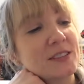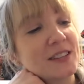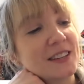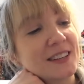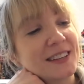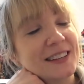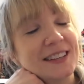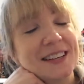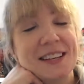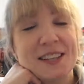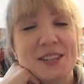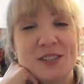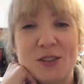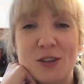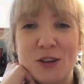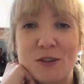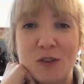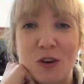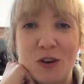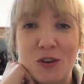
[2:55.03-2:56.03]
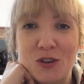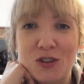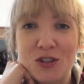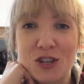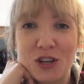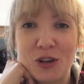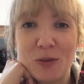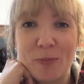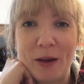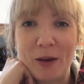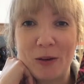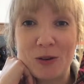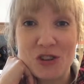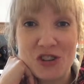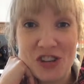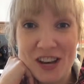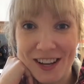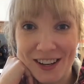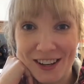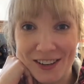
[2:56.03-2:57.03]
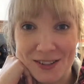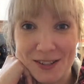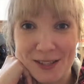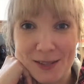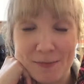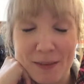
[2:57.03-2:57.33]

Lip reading: So you've got your jingle bell shakers.